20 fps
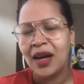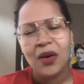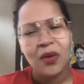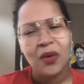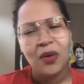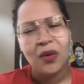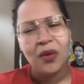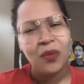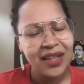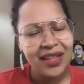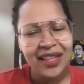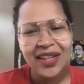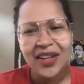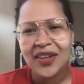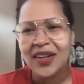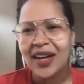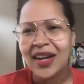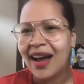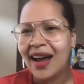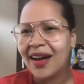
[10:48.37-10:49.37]
We're clear
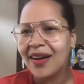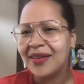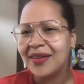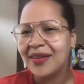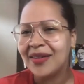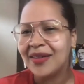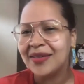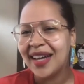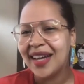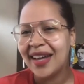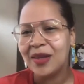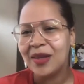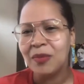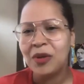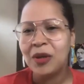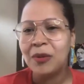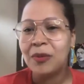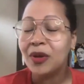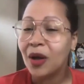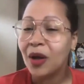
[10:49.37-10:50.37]
now, and the people